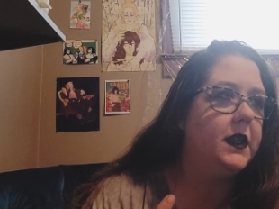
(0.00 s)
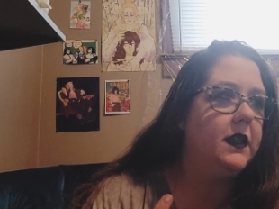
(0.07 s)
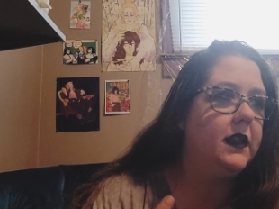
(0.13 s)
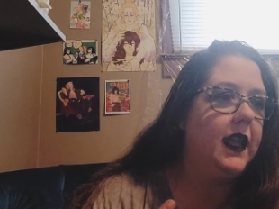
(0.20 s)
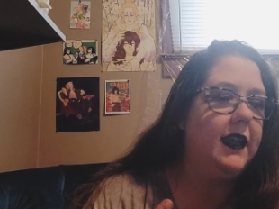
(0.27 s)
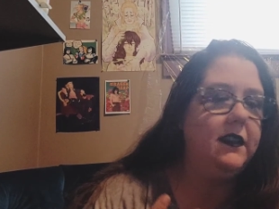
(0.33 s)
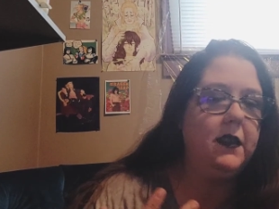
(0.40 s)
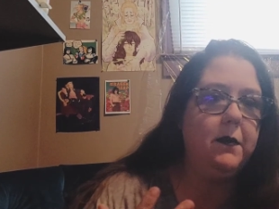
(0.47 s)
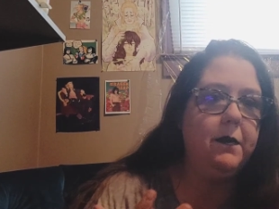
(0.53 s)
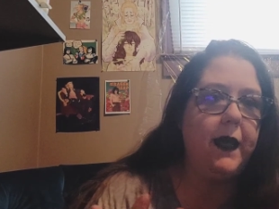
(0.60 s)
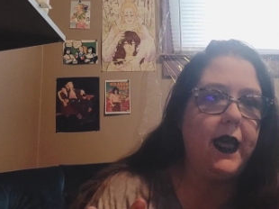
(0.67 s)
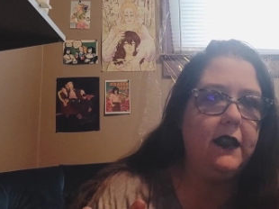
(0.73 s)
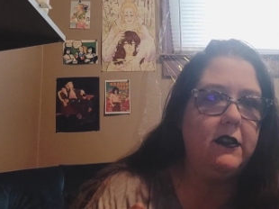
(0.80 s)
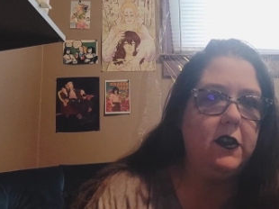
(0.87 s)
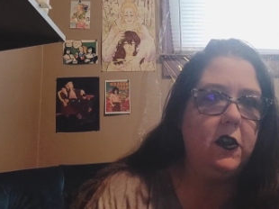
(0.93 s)
like the
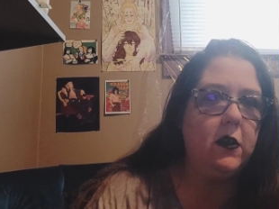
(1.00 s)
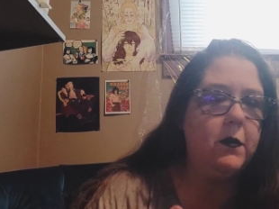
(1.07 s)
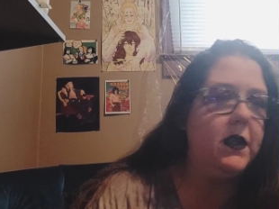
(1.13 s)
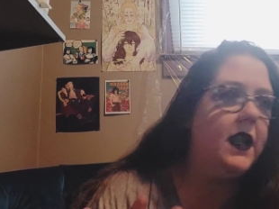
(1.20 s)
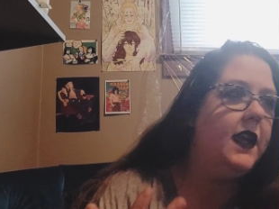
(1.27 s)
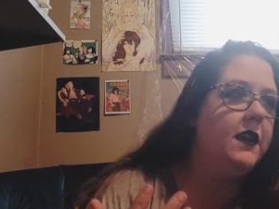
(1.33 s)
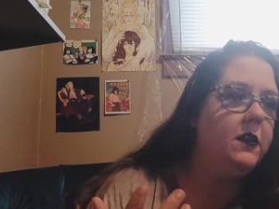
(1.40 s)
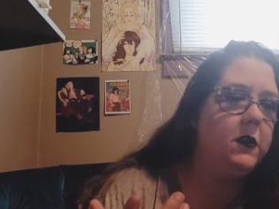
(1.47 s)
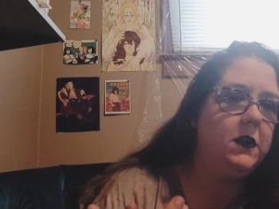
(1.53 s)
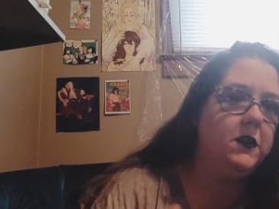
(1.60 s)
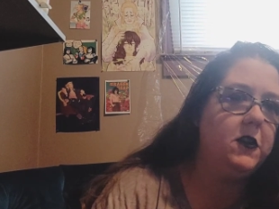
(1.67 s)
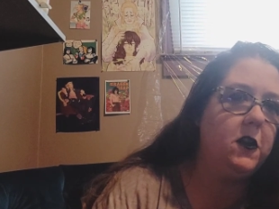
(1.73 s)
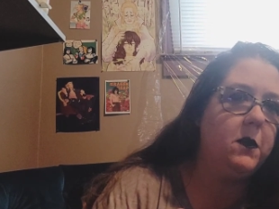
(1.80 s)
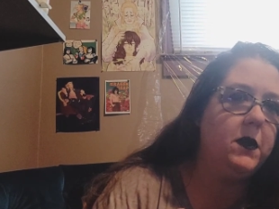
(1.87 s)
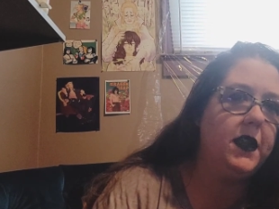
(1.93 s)
bad Terminator in
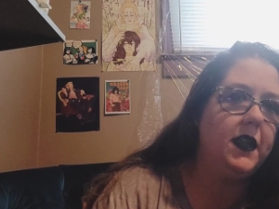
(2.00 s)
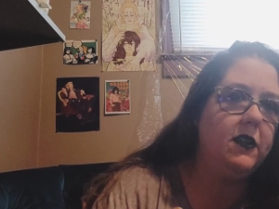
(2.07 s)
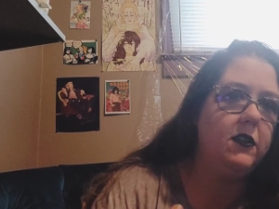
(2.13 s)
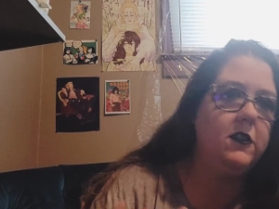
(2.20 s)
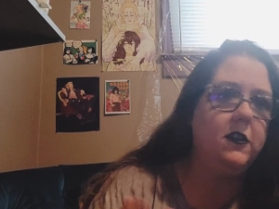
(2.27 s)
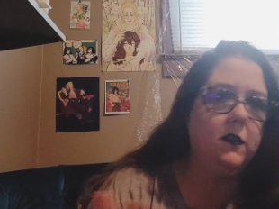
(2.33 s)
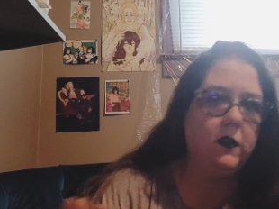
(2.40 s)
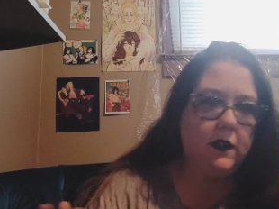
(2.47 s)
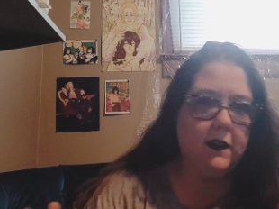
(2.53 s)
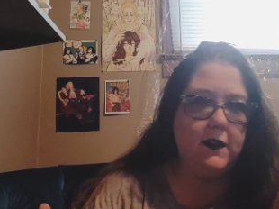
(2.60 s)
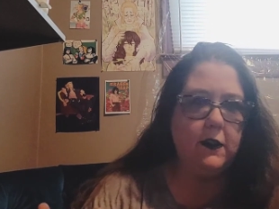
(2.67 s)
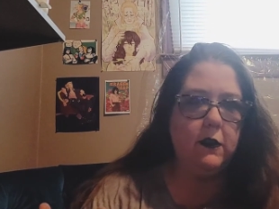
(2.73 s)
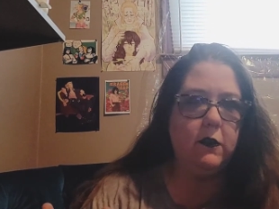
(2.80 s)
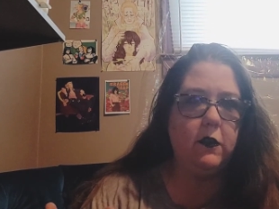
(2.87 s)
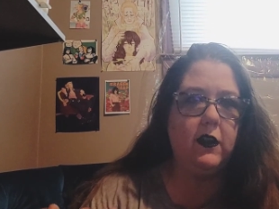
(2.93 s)
Terminator 2, the
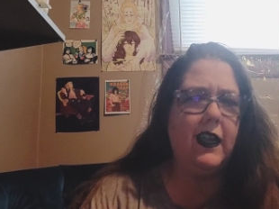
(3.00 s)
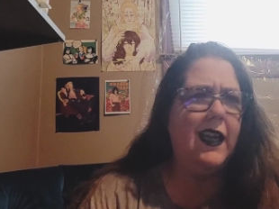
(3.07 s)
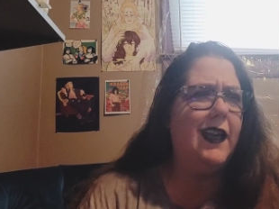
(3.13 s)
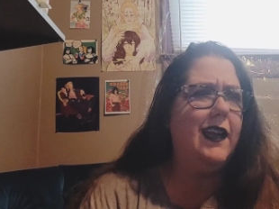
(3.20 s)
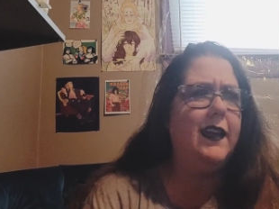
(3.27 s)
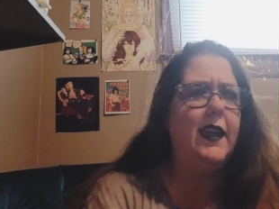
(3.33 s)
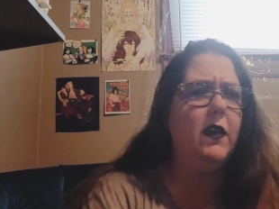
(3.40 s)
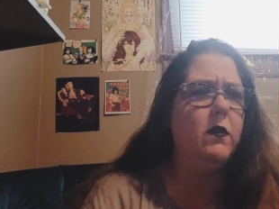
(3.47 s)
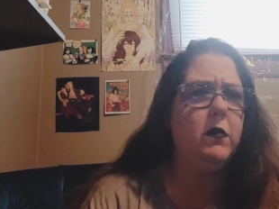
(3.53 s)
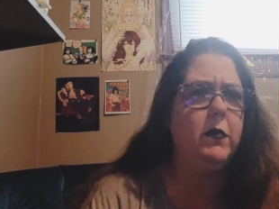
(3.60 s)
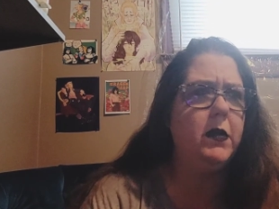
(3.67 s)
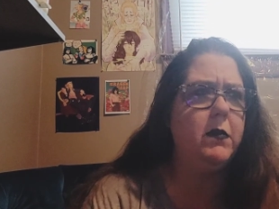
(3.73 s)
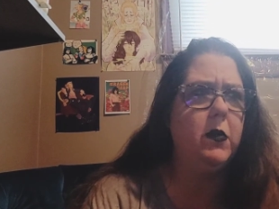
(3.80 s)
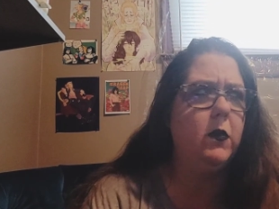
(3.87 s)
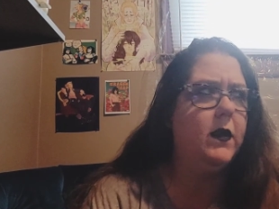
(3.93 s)
silver guy. I can't
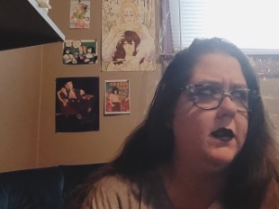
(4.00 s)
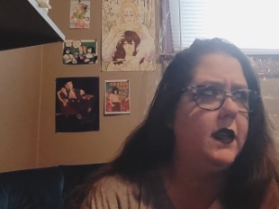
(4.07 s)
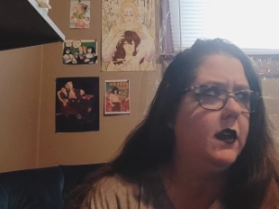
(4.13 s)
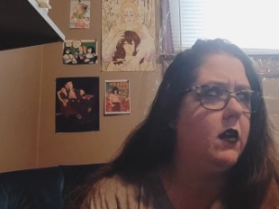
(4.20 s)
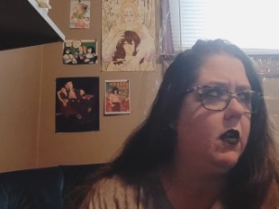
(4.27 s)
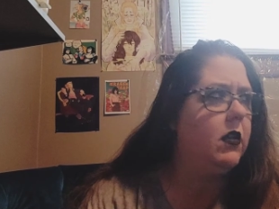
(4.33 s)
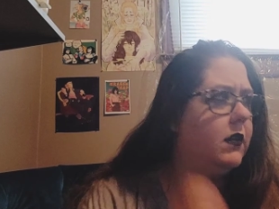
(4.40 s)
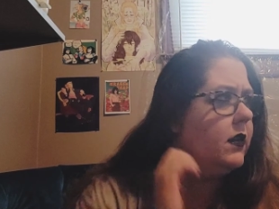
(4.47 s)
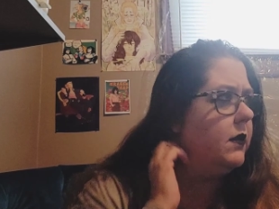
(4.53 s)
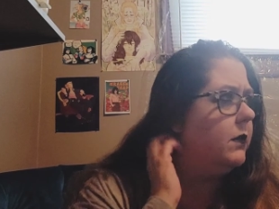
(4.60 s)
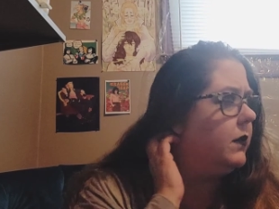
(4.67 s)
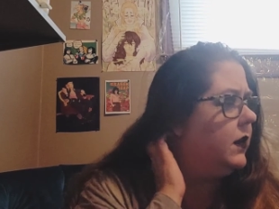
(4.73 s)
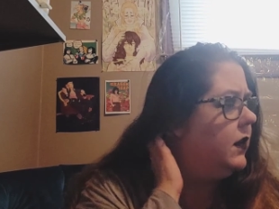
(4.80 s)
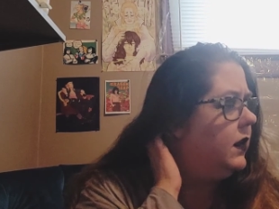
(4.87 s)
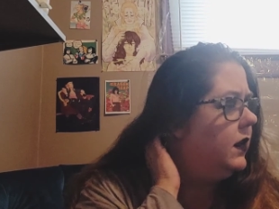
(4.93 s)
remember what they called him,
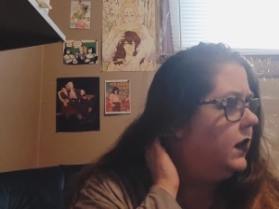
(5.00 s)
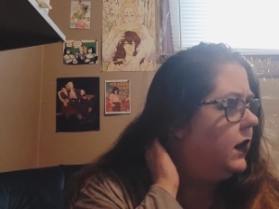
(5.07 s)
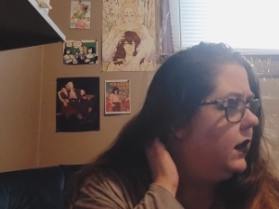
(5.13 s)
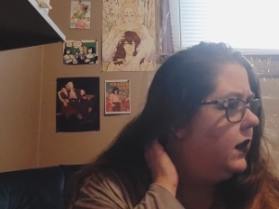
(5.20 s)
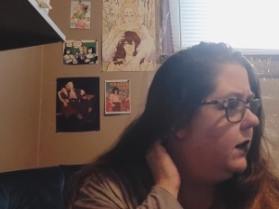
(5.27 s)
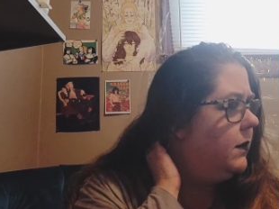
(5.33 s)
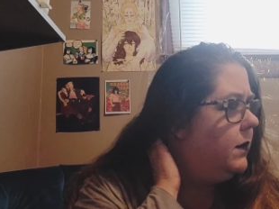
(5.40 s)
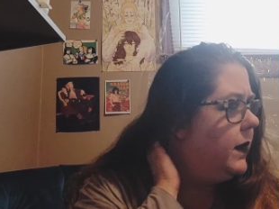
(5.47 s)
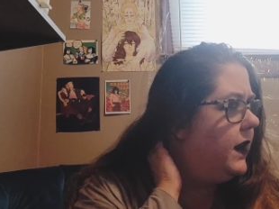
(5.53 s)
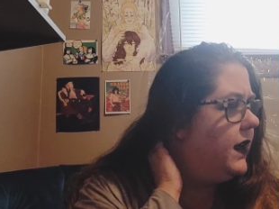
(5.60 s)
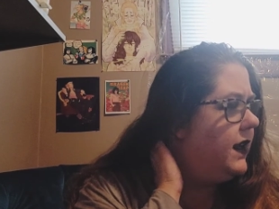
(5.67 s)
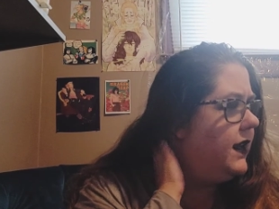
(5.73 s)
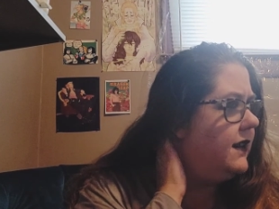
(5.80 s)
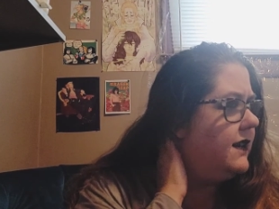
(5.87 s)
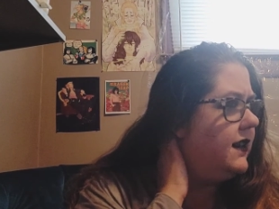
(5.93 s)

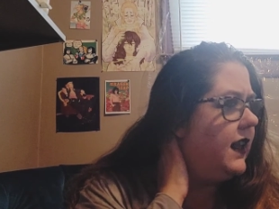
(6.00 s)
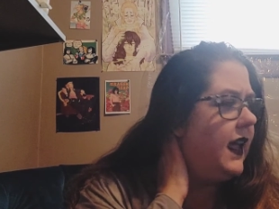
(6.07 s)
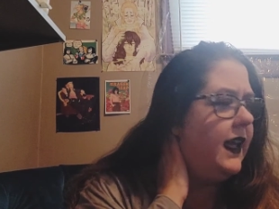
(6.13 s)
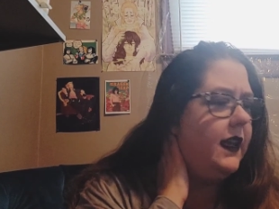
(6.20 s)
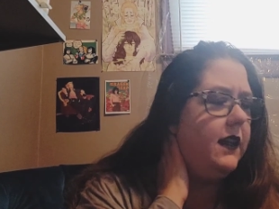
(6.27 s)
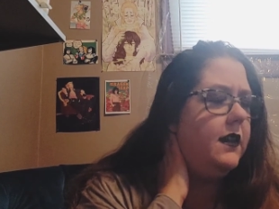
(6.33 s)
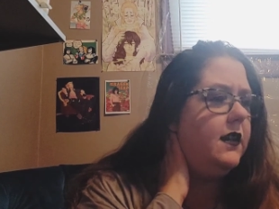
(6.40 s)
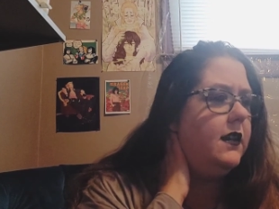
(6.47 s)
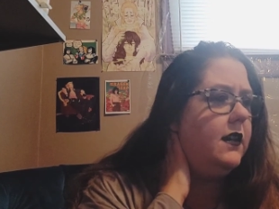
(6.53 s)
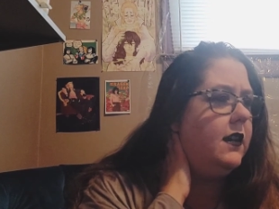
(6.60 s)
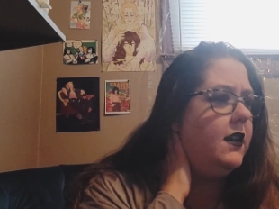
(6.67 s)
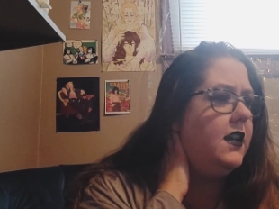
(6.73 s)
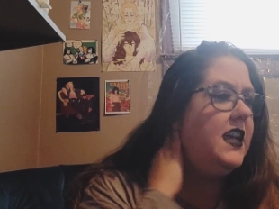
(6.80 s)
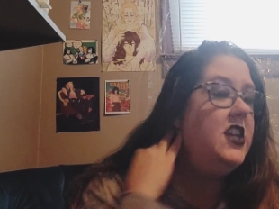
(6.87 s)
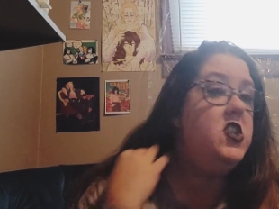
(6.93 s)
but it's like
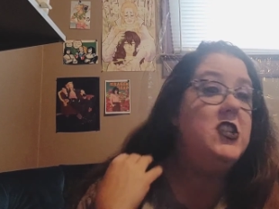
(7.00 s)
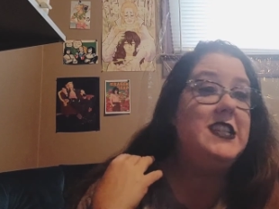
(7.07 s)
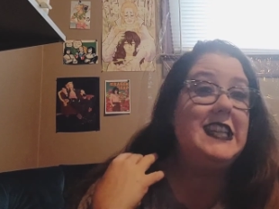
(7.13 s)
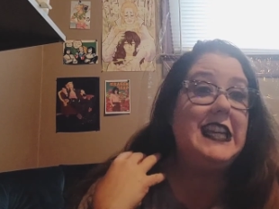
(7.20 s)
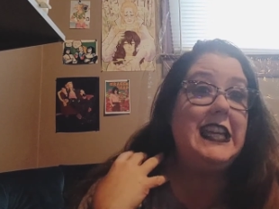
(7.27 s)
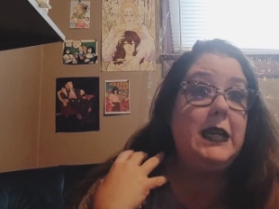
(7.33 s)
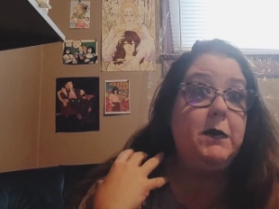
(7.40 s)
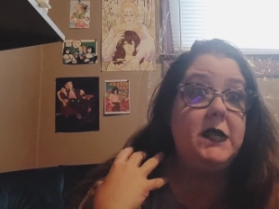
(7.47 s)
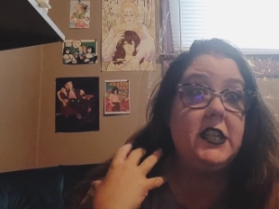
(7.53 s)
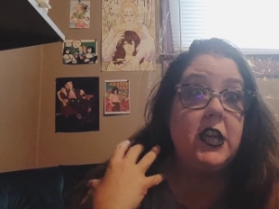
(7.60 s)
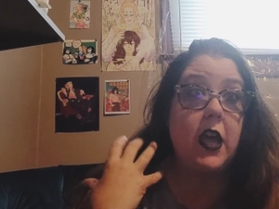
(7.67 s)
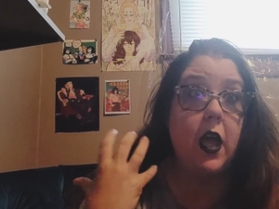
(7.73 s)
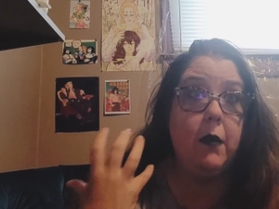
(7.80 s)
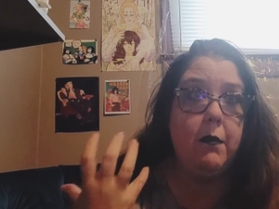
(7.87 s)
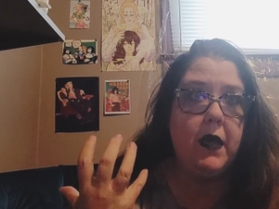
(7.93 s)
he just keeps
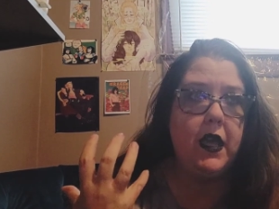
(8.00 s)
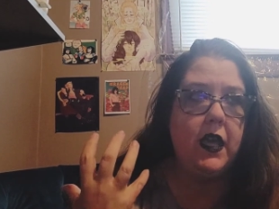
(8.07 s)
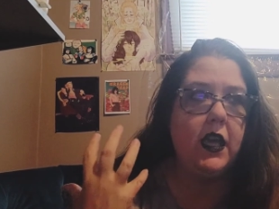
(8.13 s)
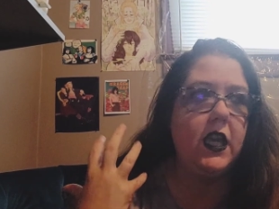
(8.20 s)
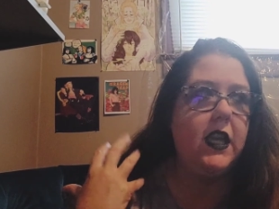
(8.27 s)
coming.